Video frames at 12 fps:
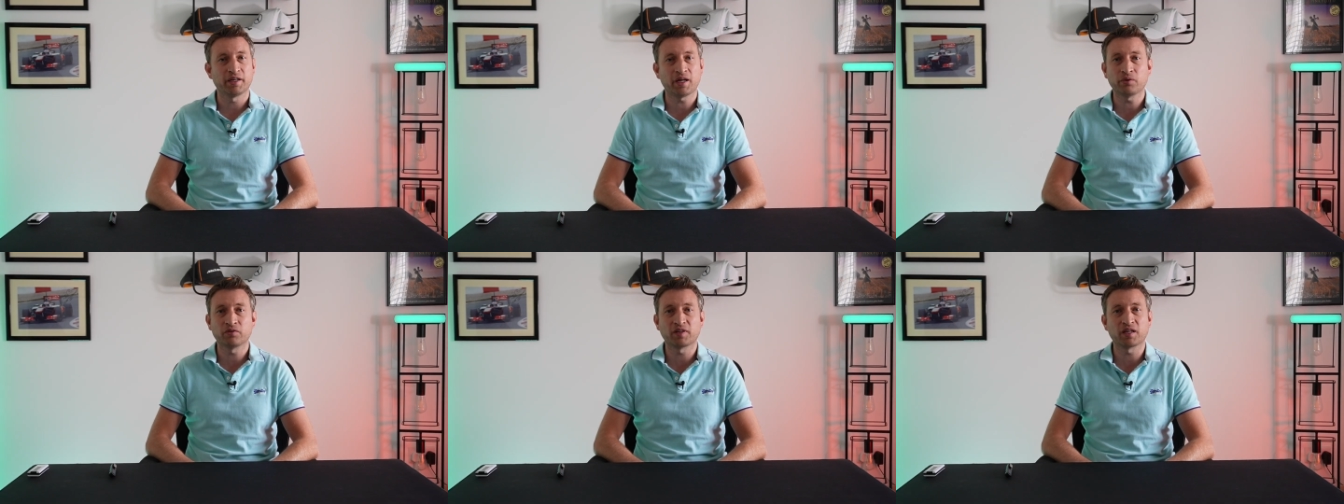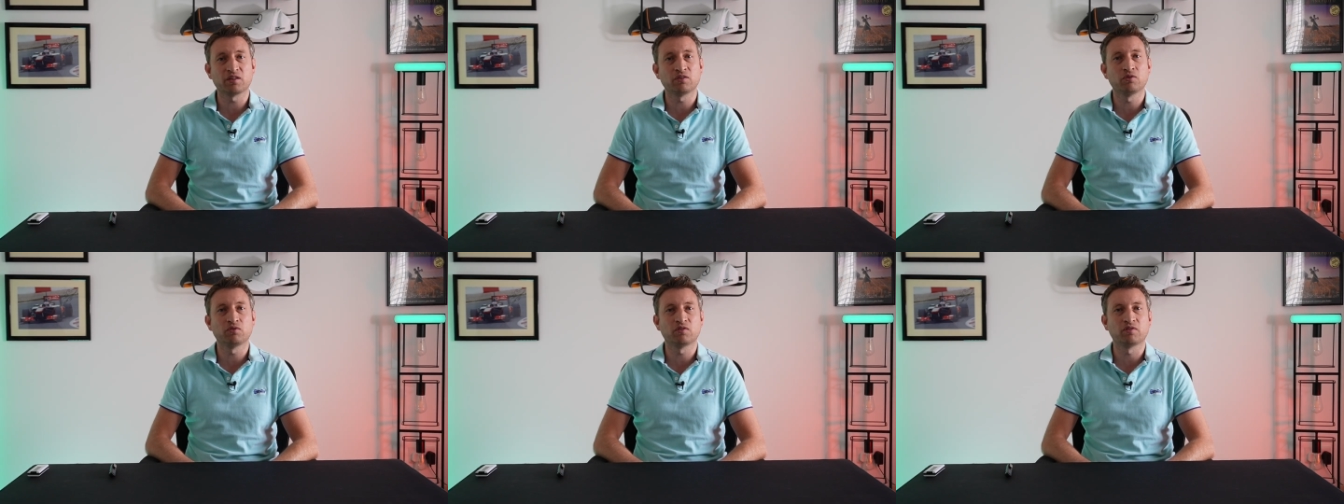and now instead it
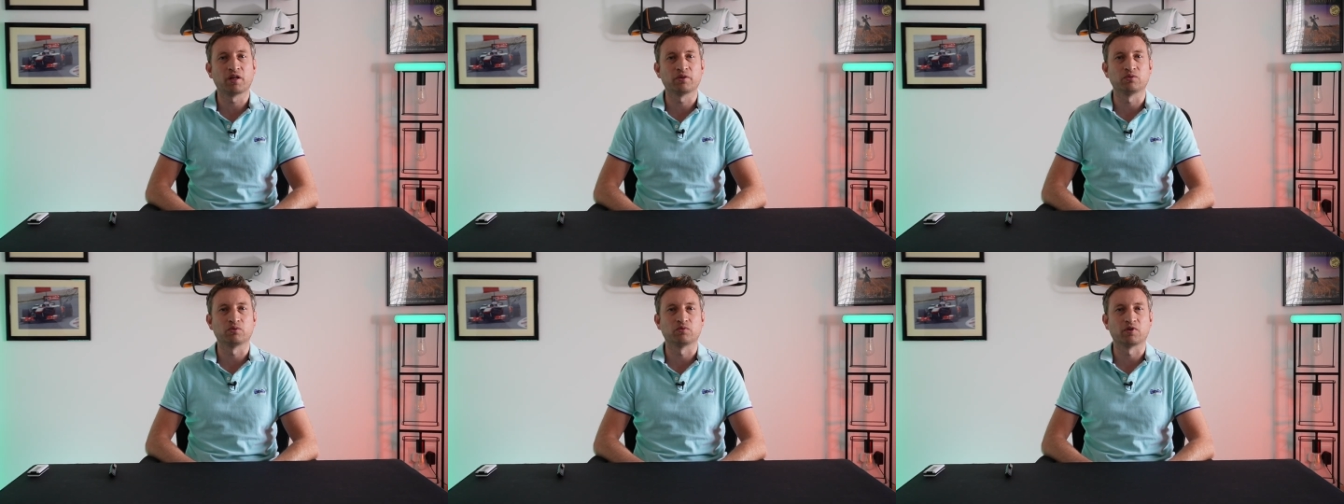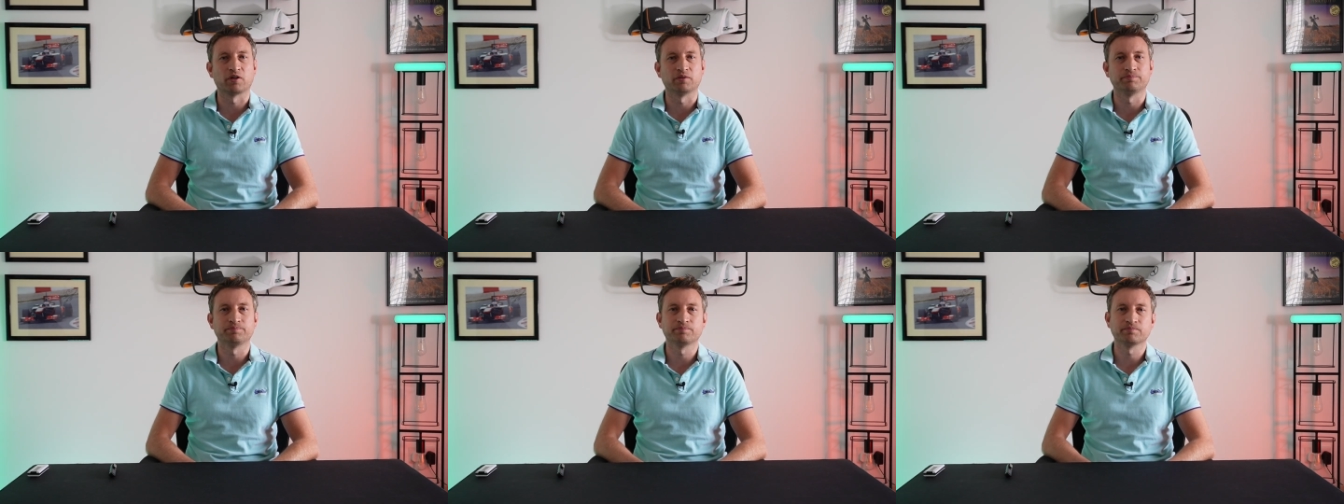uses local time.